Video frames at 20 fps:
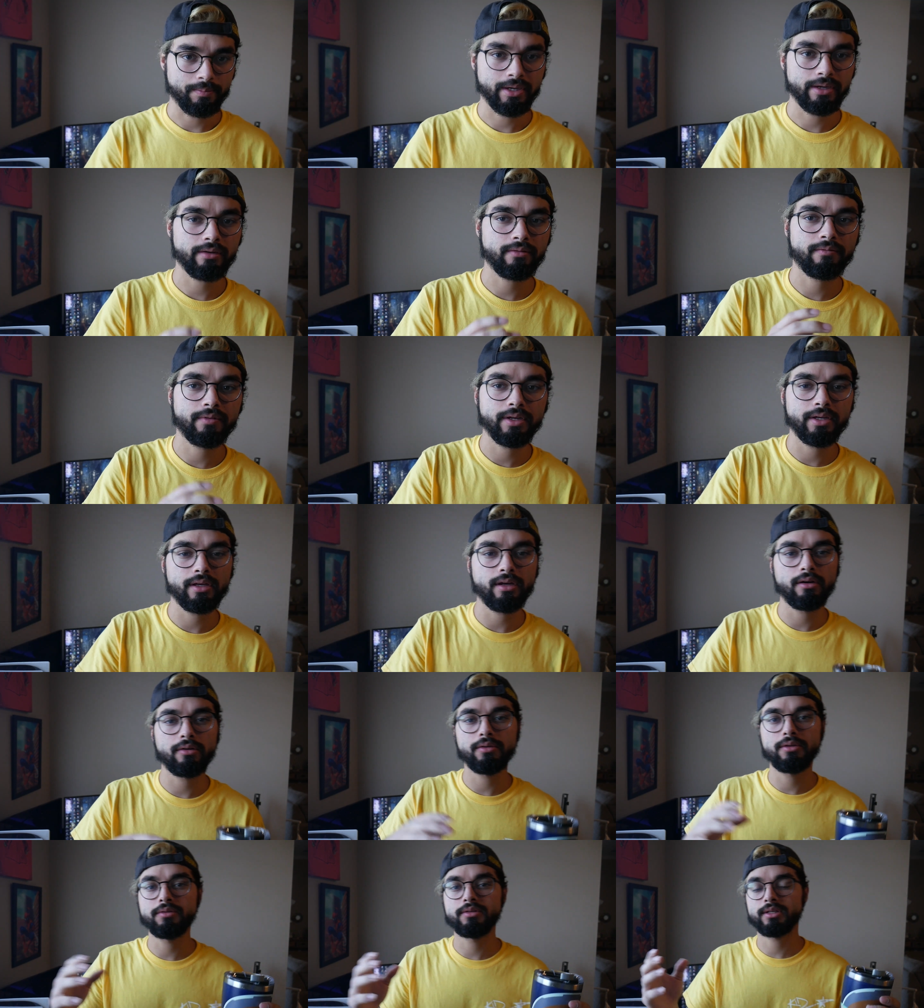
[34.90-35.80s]
made a
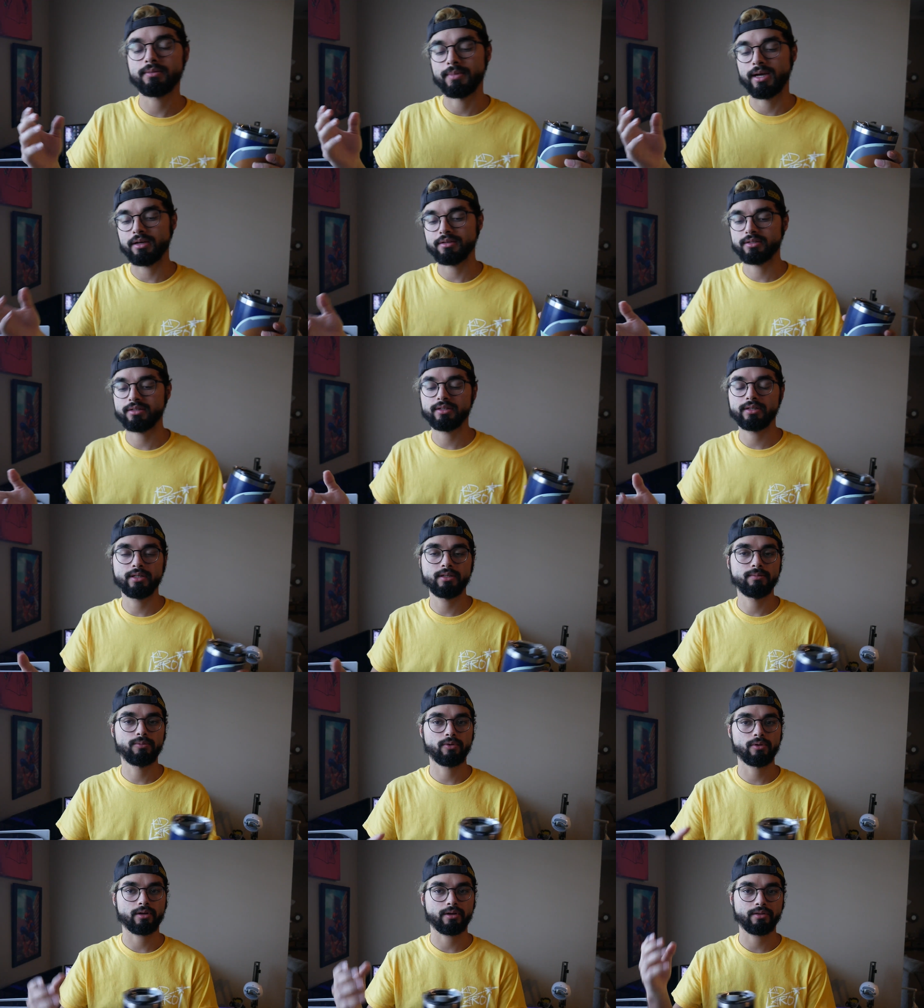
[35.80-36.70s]
video using mouse and
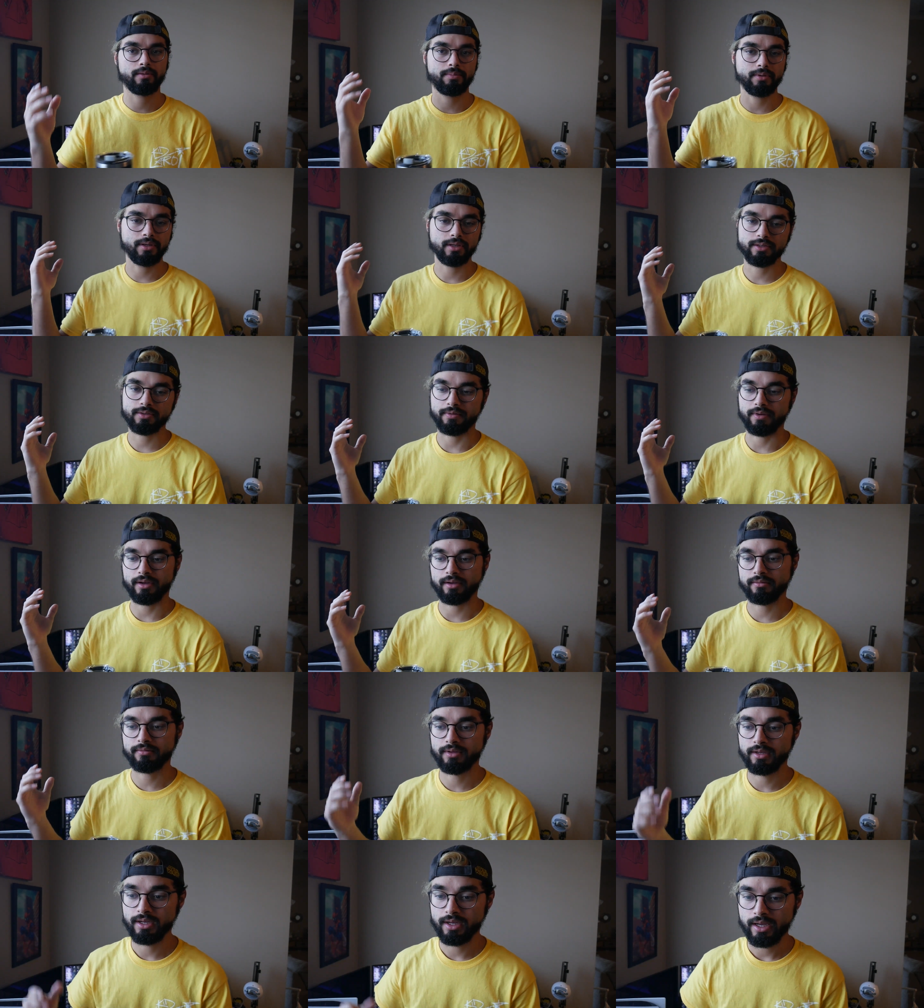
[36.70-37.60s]
keyboard on the
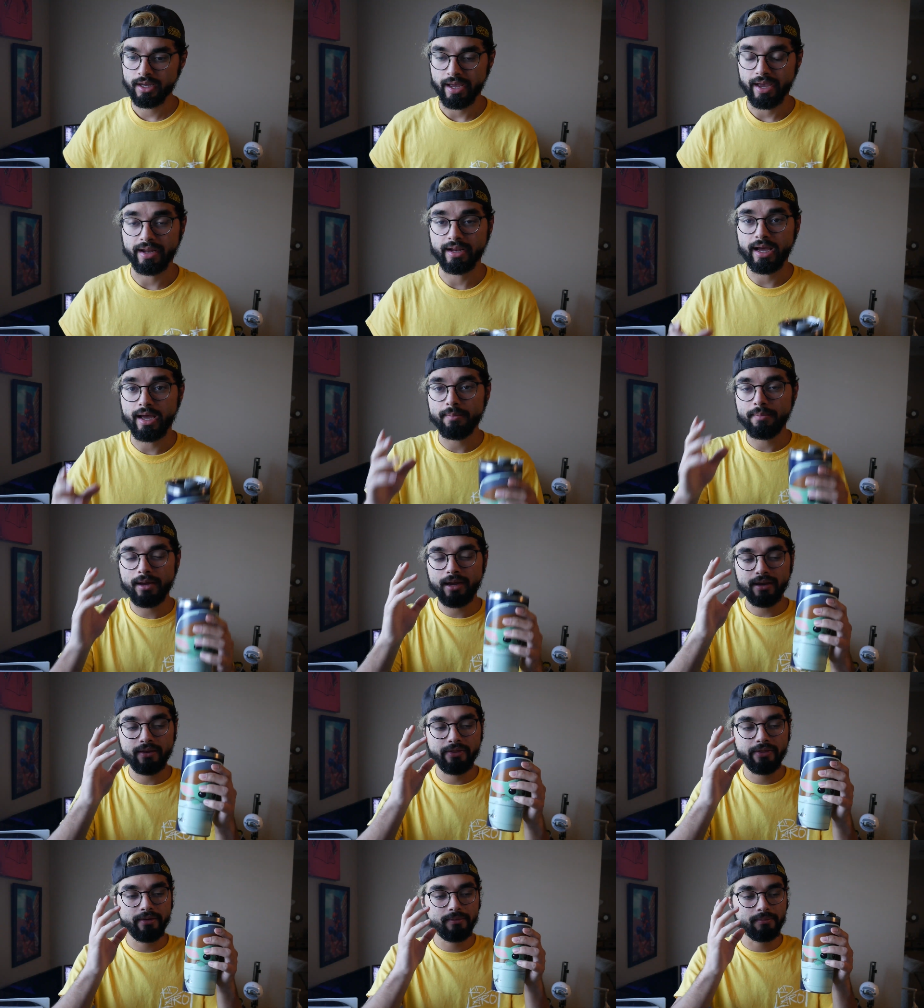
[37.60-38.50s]
PS5, and I
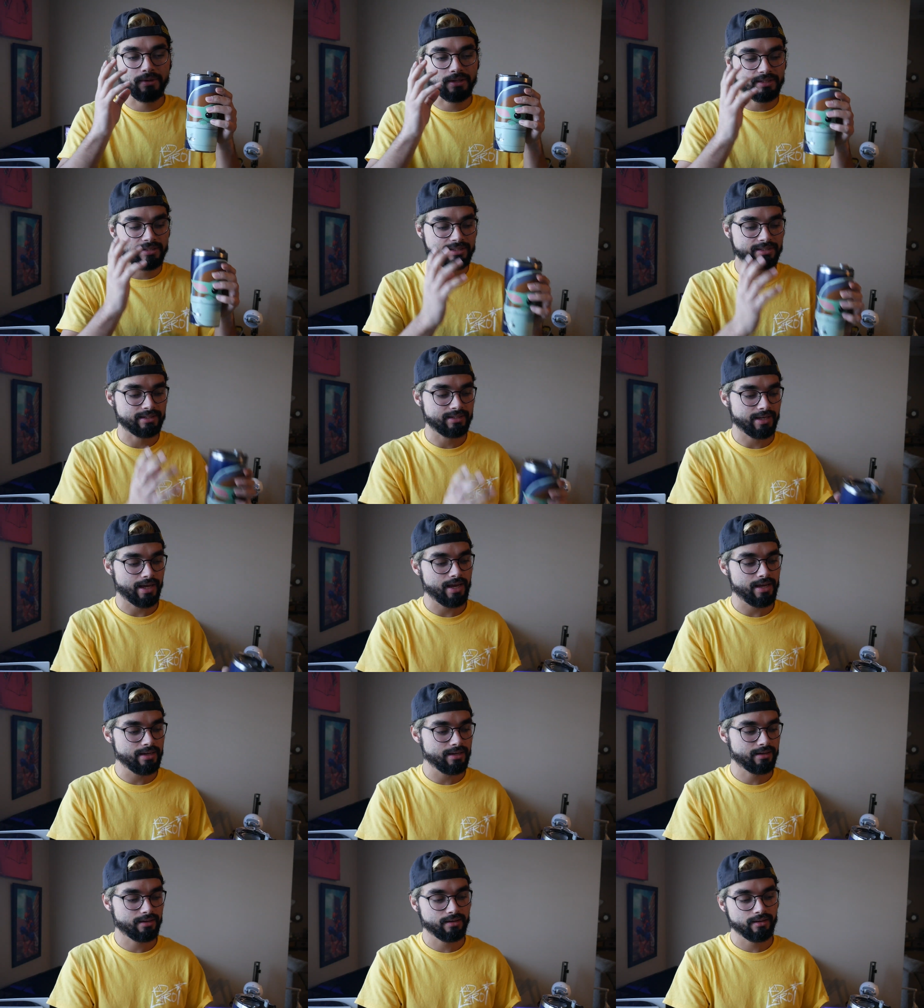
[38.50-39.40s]
made the
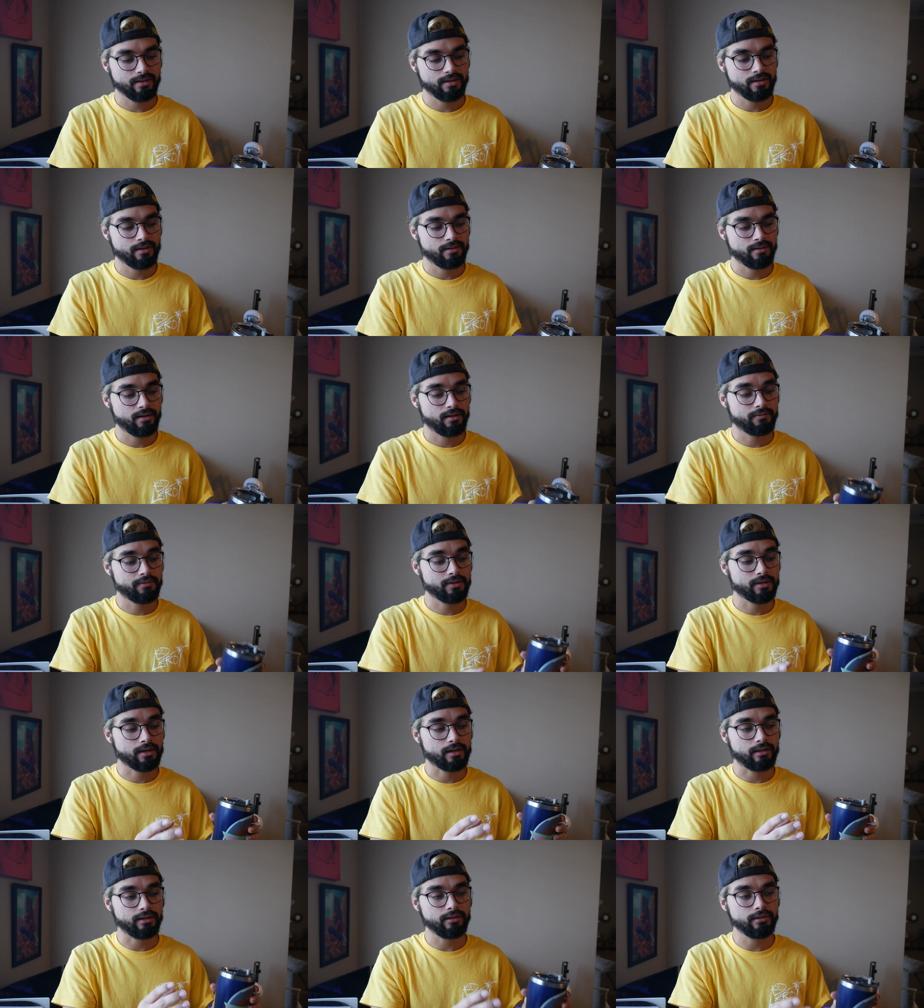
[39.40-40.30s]
mistake of
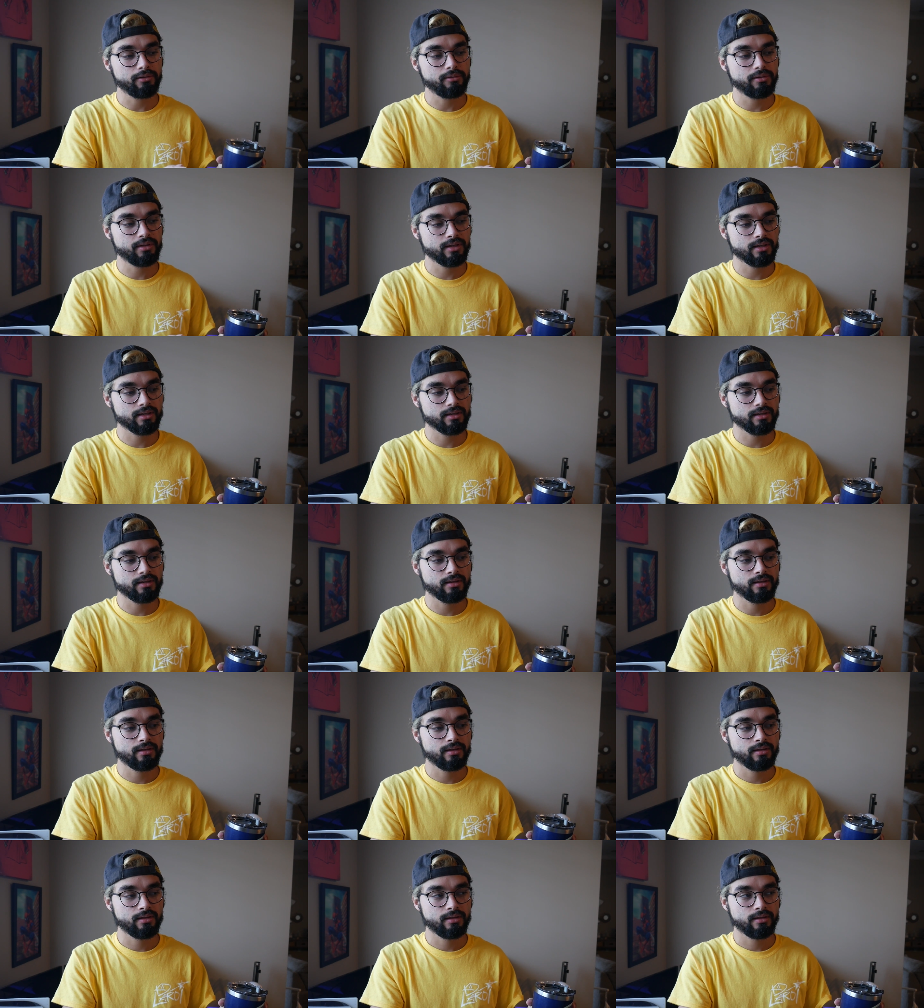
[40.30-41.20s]
including
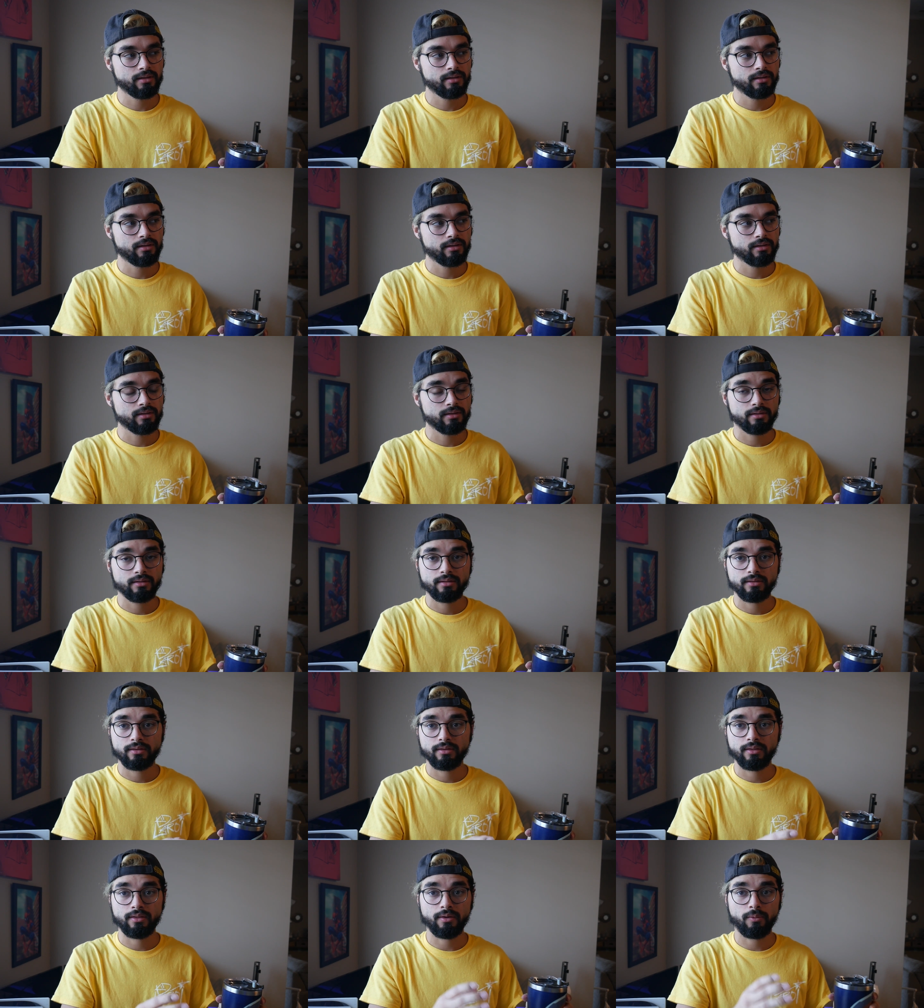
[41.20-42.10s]

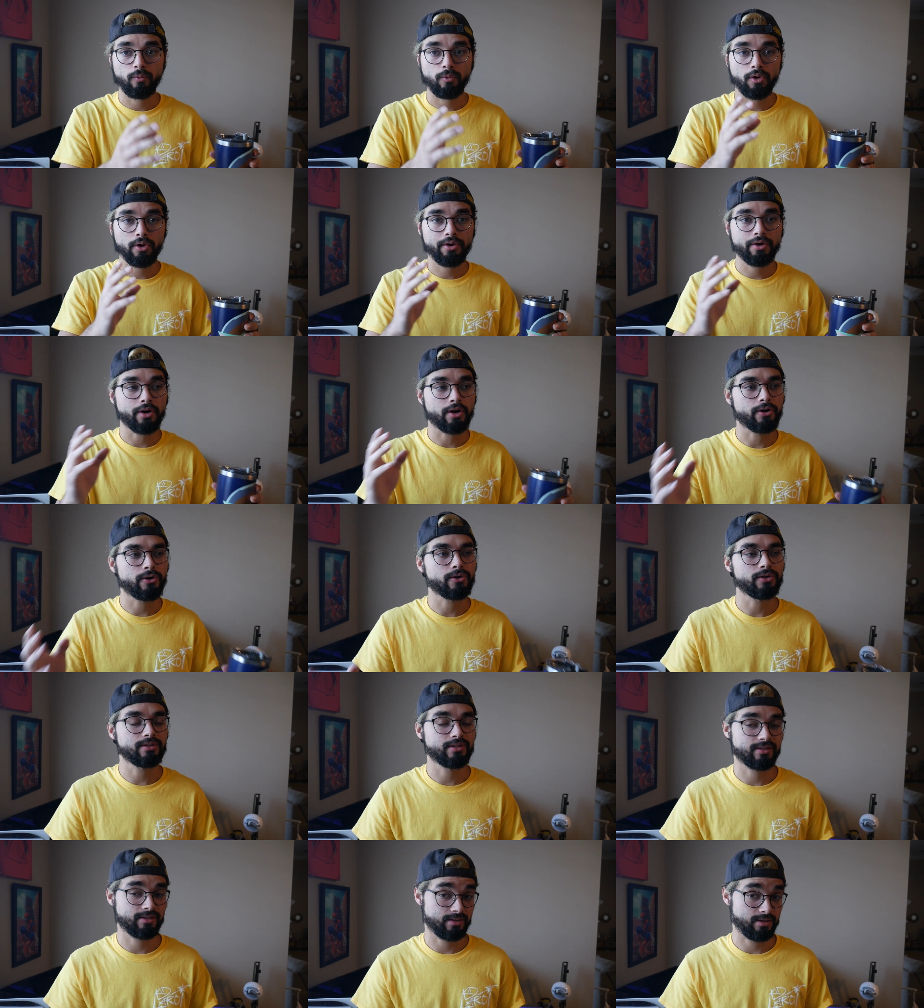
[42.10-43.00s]
the word
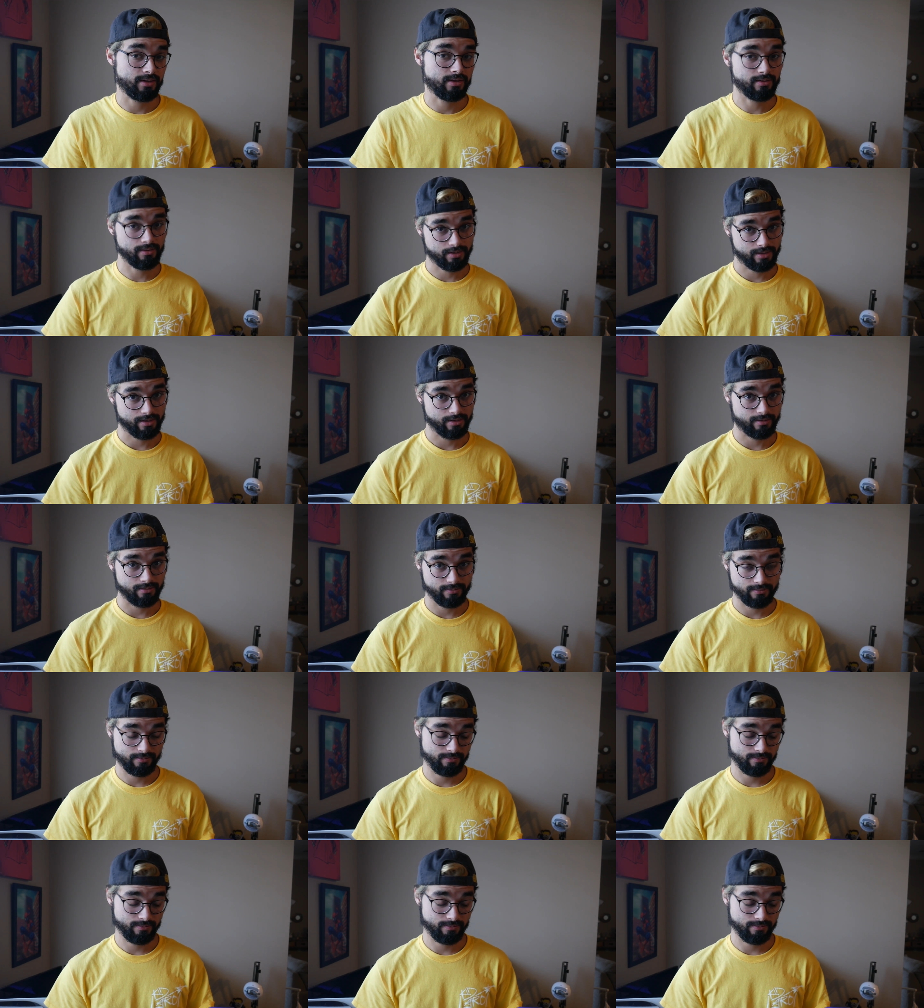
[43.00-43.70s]
hertz in there.